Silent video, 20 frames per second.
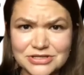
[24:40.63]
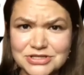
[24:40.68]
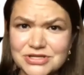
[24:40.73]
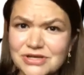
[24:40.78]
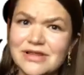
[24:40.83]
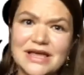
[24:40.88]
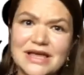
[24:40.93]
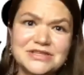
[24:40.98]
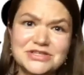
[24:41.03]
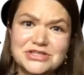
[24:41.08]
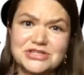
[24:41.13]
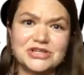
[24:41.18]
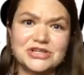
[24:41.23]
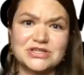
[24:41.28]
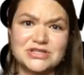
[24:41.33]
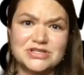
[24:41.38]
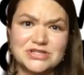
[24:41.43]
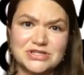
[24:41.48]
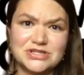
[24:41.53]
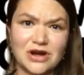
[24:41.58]
So let's
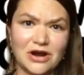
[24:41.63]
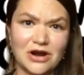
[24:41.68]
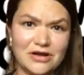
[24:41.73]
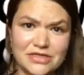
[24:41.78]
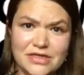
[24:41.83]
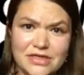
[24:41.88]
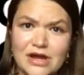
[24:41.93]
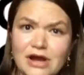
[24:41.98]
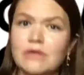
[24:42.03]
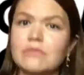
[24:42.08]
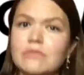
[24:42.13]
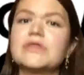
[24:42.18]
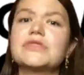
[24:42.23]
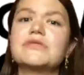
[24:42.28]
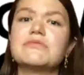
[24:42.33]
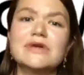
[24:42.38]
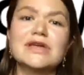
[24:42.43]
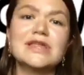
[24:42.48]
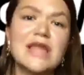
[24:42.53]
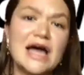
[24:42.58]
just start there with
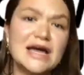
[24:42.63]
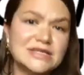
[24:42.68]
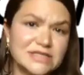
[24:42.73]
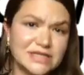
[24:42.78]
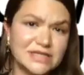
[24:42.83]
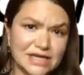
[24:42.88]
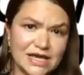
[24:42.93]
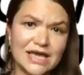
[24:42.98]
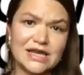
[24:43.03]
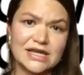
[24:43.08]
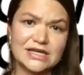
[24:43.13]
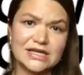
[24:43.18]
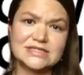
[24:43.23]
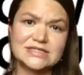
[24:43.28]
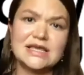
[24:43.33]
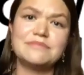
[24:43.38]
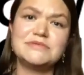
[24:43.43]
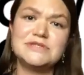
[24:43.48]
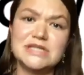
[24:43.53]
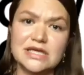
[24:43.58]
realizing and
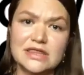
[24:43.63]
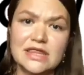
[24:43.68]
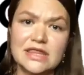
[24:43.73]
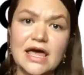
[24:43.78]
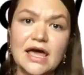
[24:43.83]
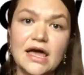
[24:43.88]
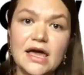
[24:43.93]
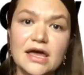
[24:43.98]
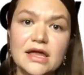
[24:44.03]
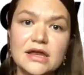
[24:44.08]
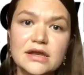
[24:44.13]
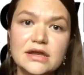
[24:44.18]
accepting that.